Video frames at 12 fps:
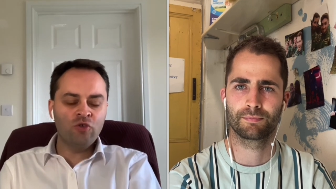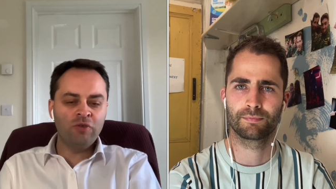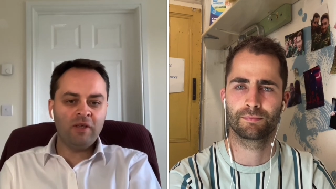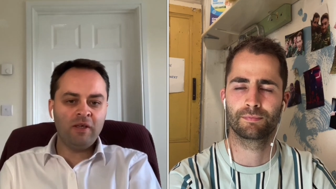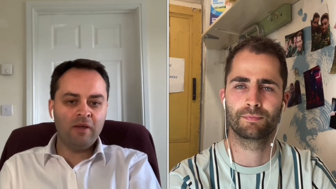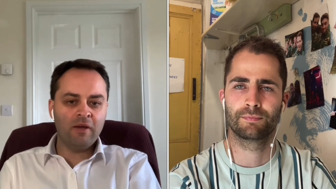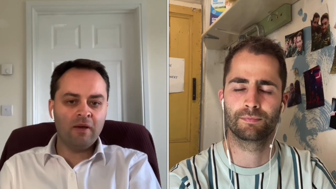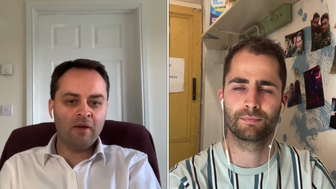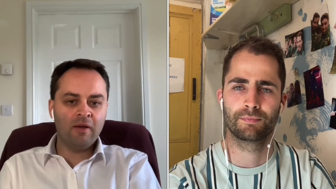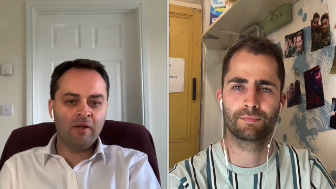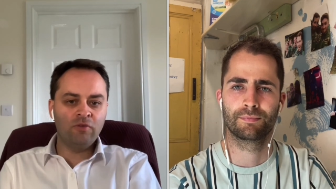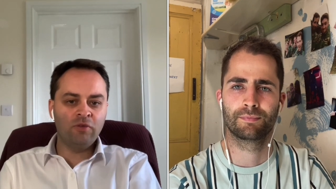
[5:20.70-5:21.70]
Speaker 1: to
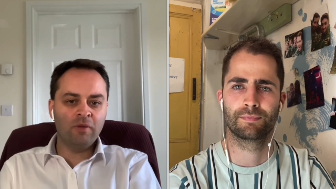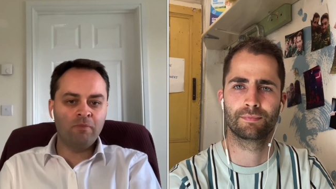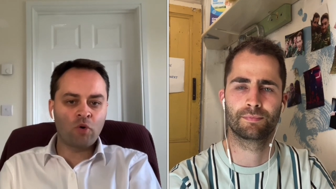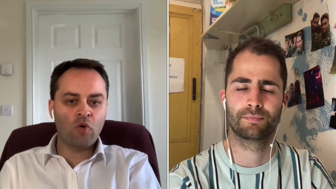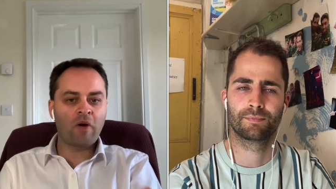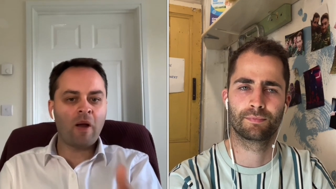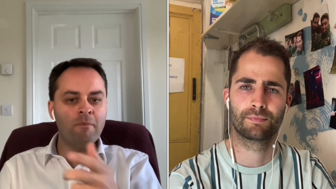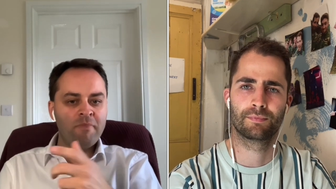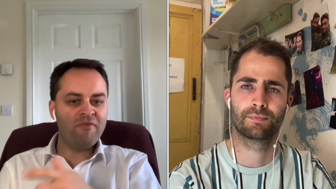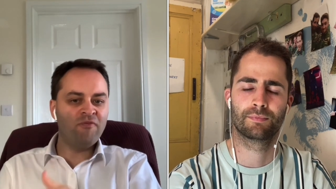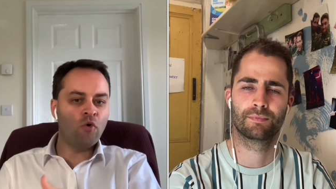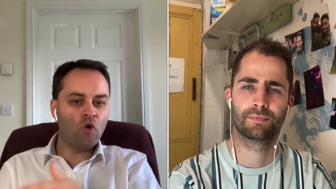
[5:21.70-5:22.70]
the program
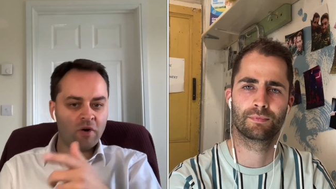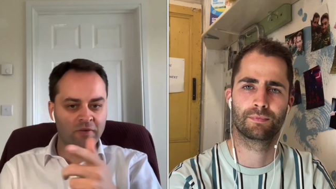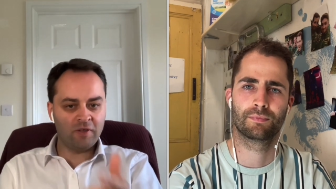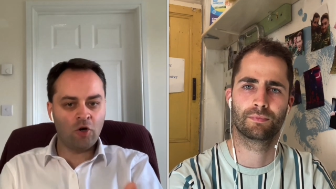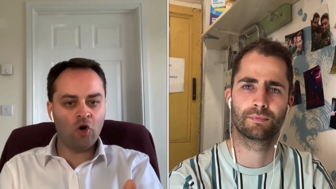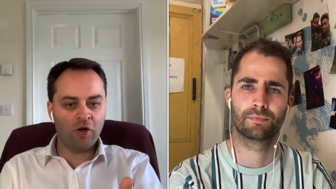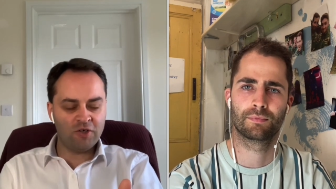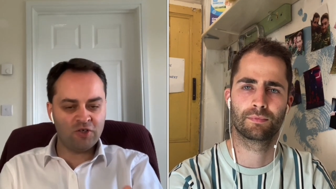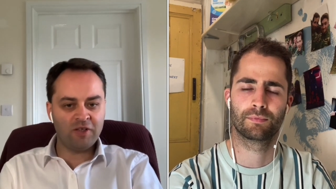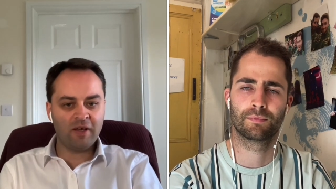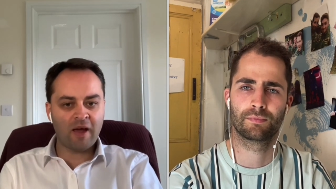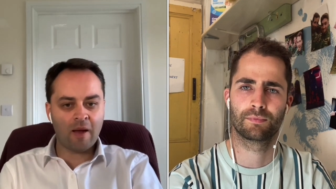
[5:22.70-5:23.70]
before the college
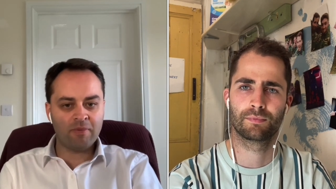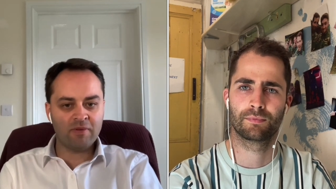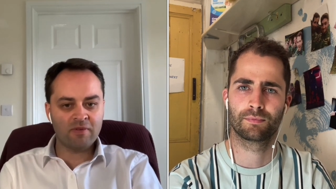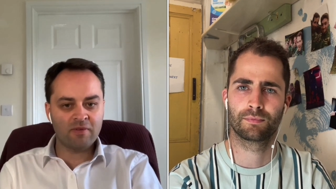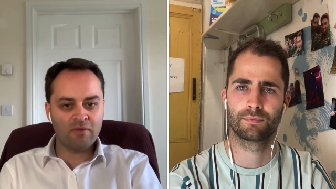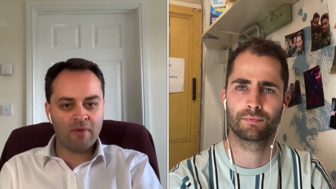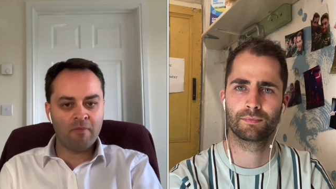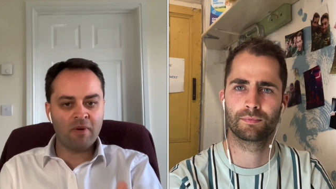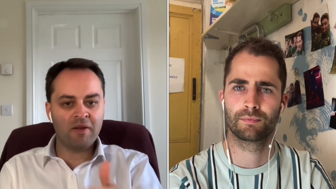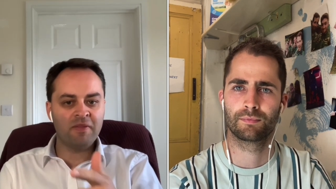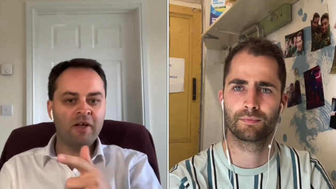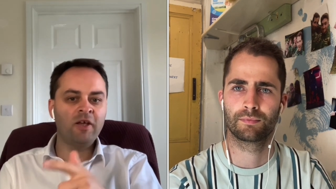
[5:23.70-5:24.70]
thing happens,
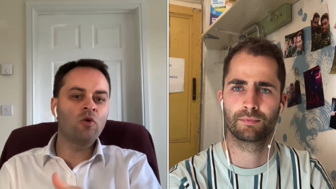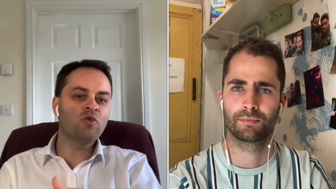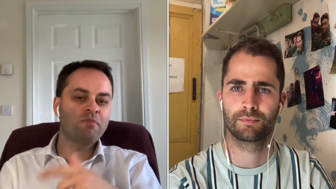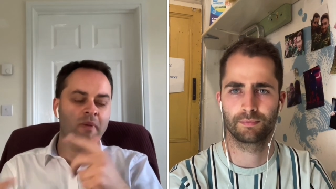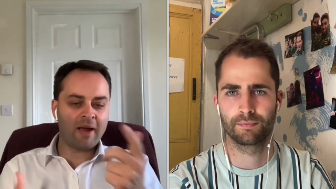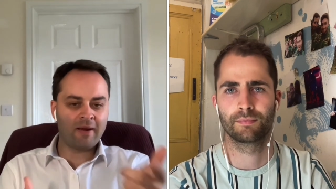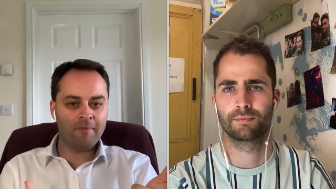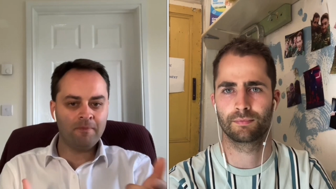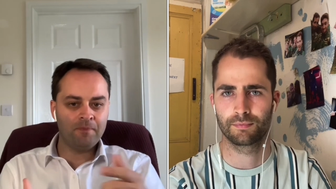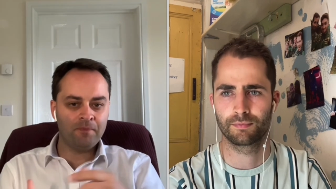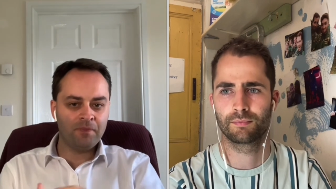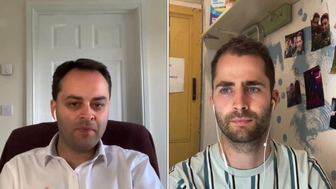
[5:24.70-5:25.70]
remember, and then he goes back.
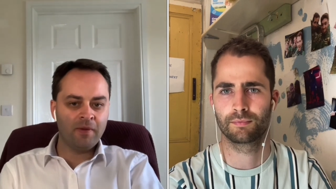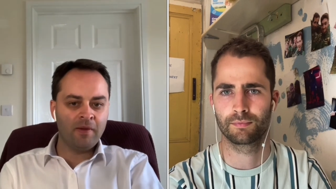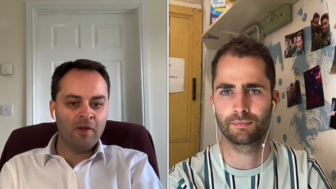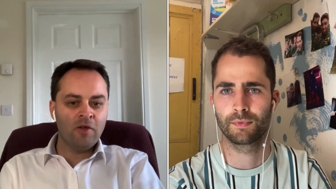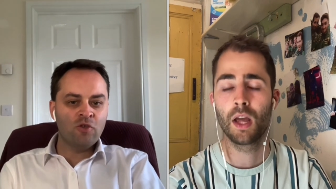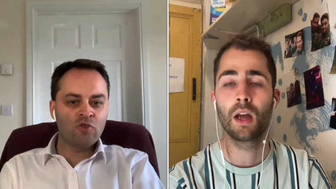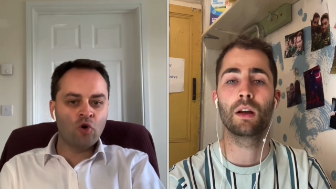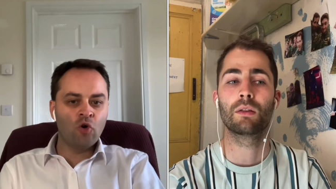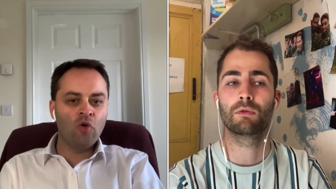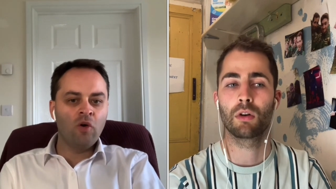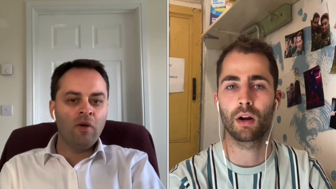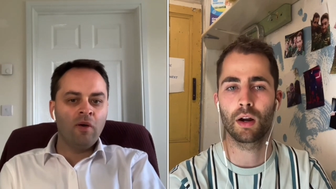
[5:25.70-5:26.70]

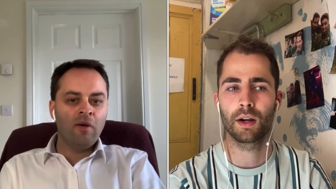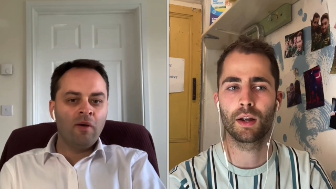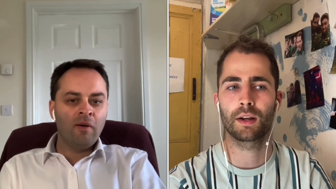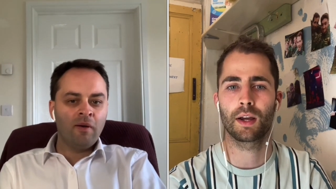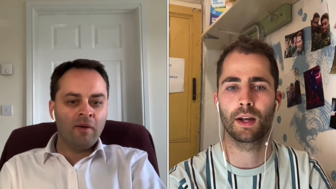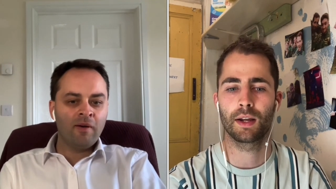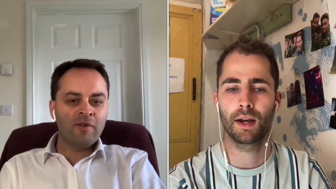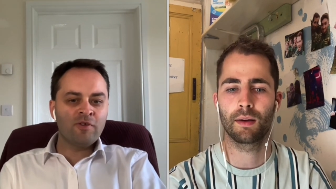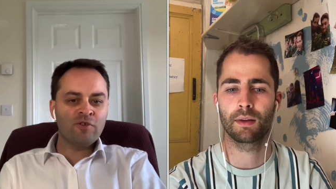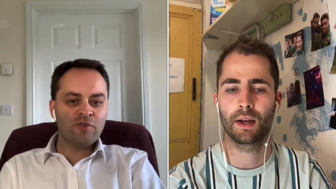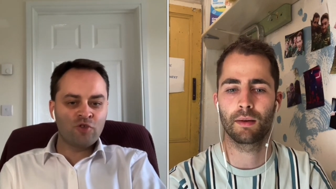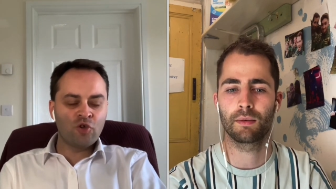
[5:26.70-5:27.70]
So
Speaker 2: right, okay,
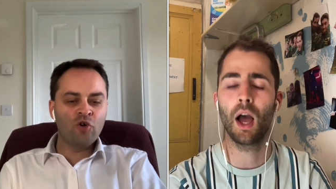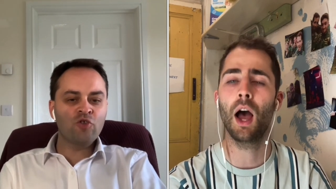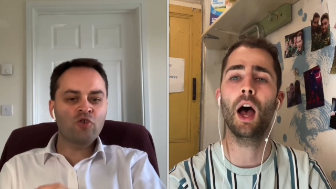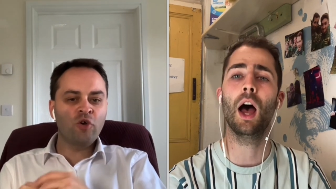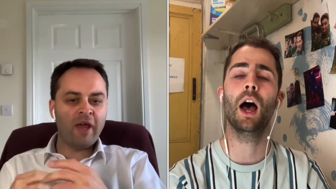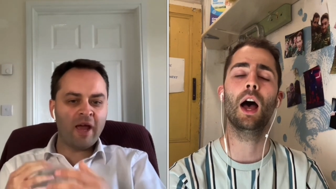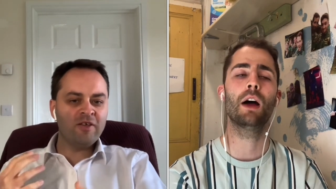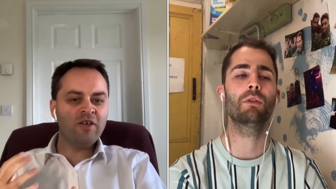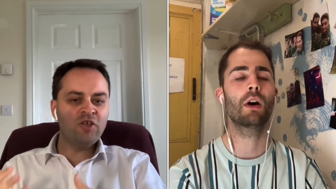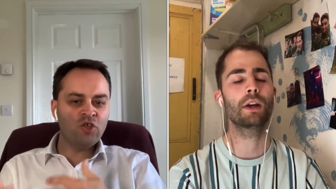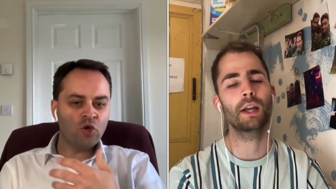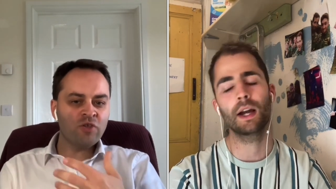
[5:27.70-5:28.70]
yeah. So
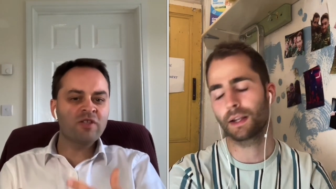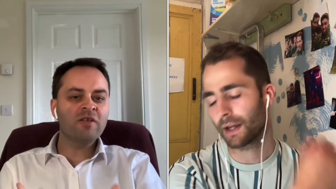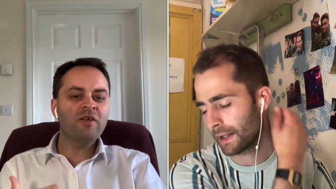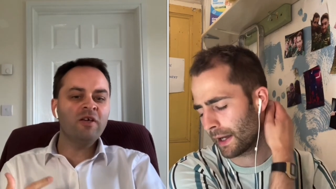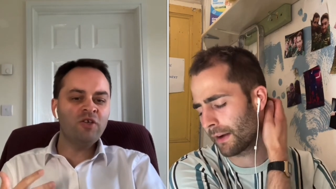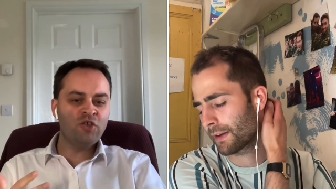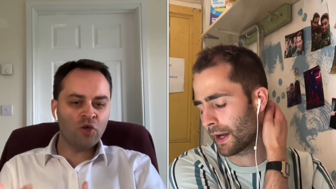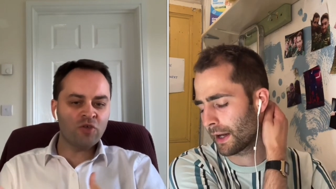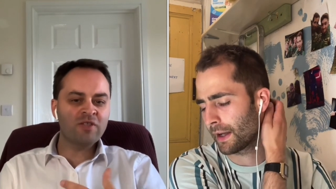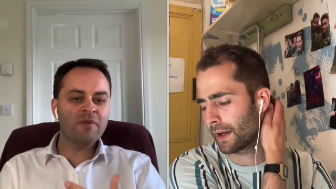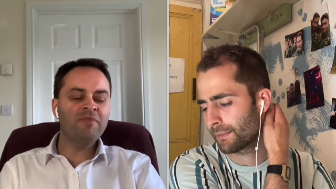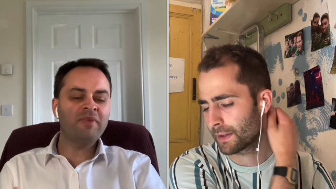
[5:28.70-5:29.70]
he
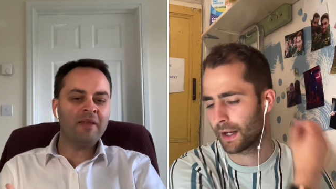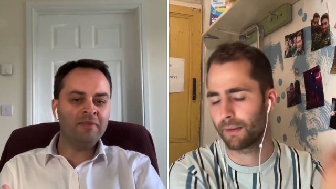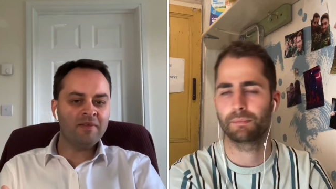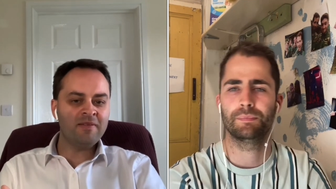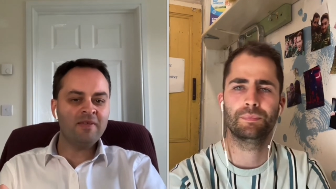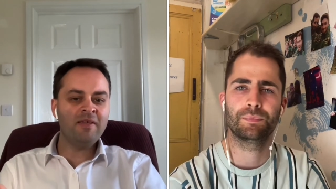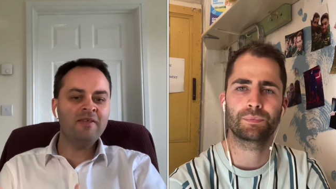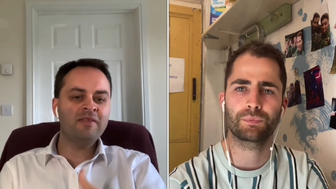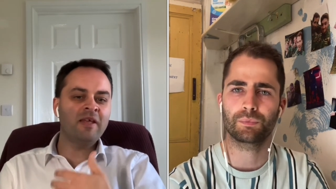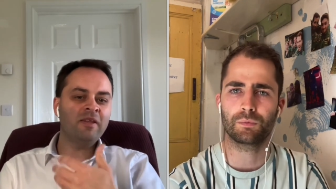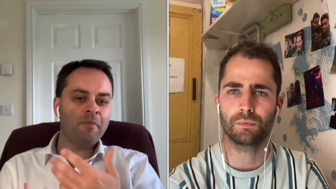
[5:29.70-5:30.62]
showed some tendencies. Then the